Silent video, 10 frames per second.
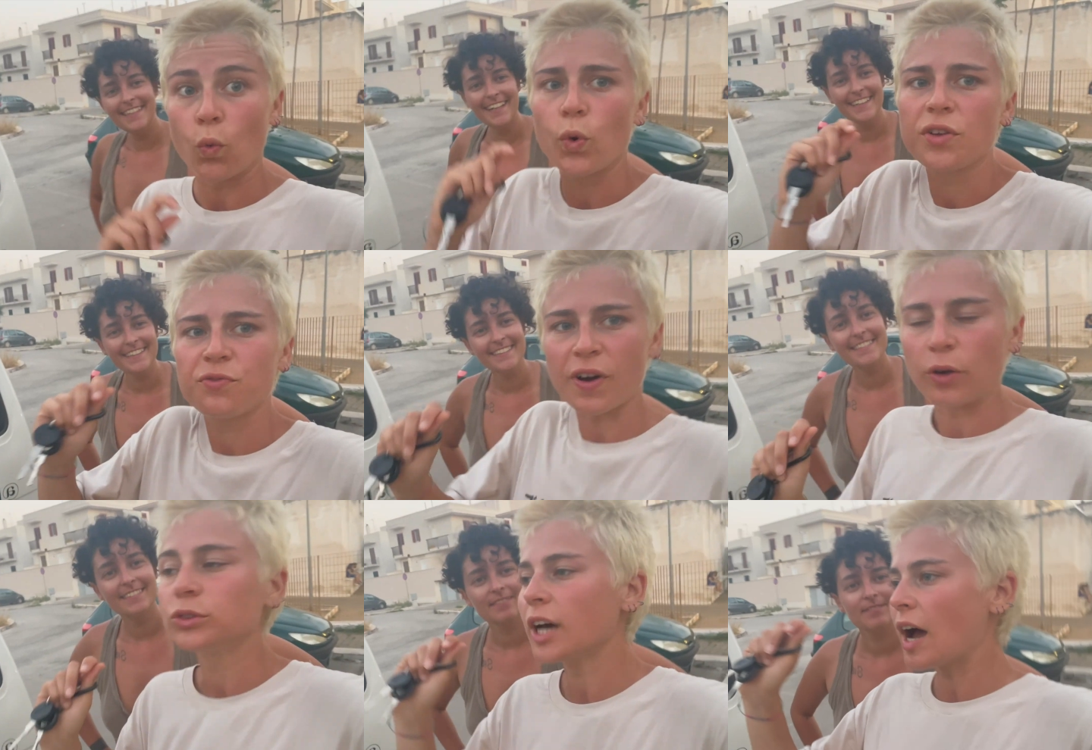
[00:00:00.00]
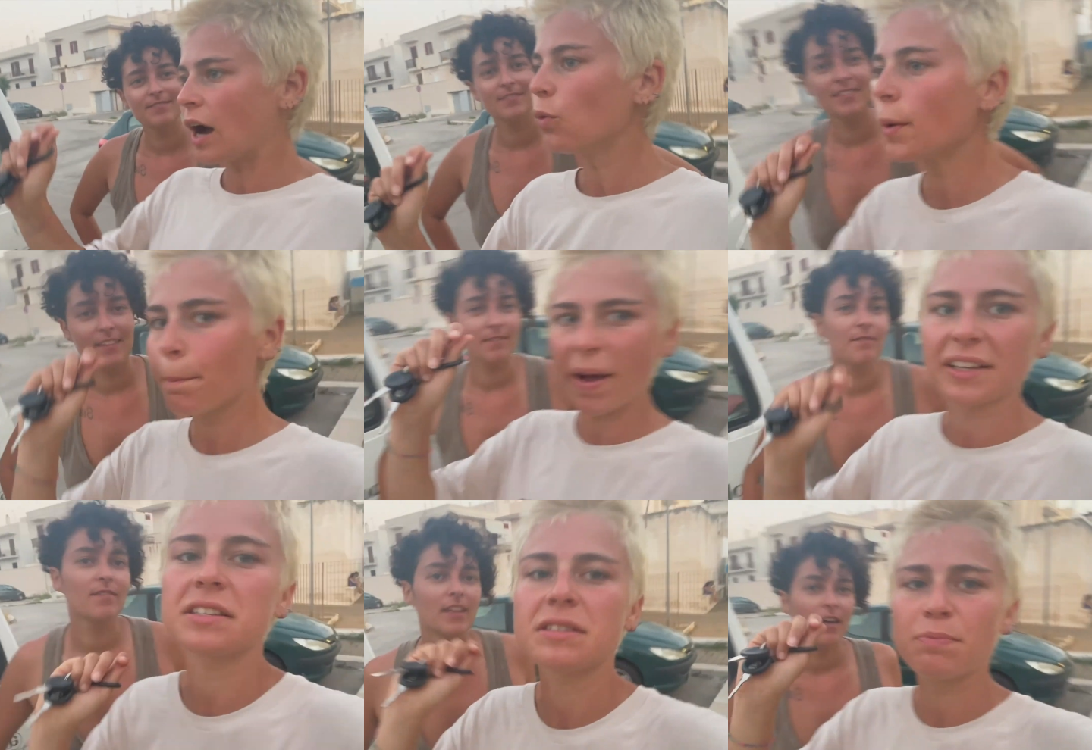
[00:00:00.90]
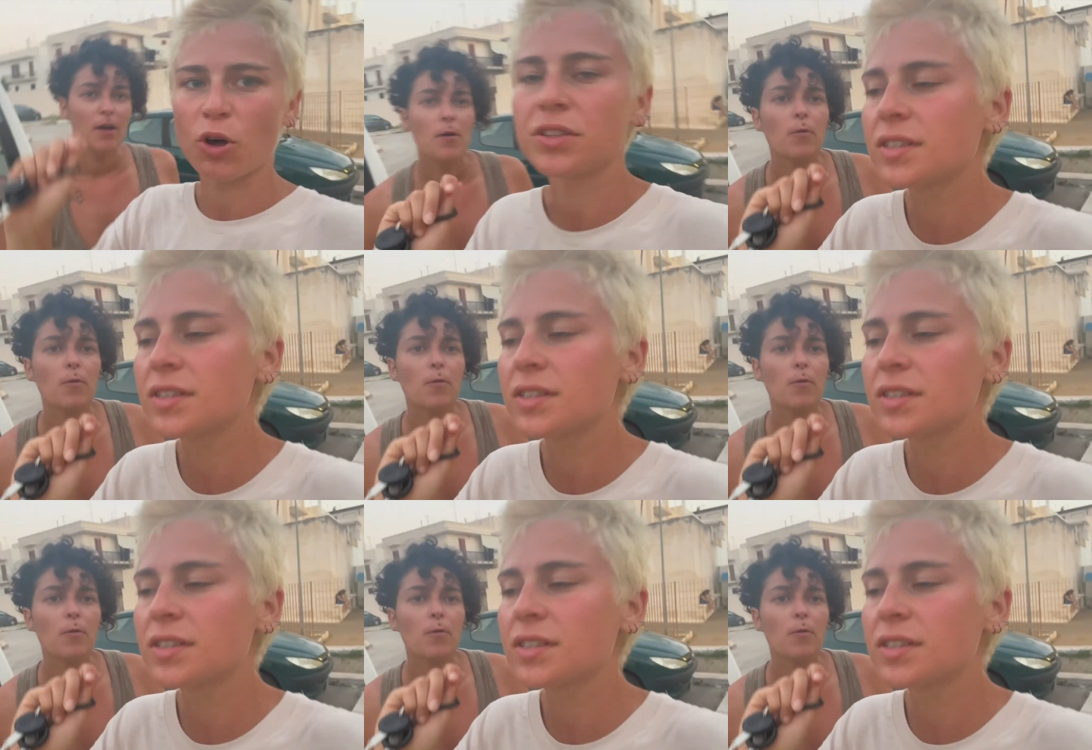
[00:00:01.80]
Speaker 1: We found our packy spot.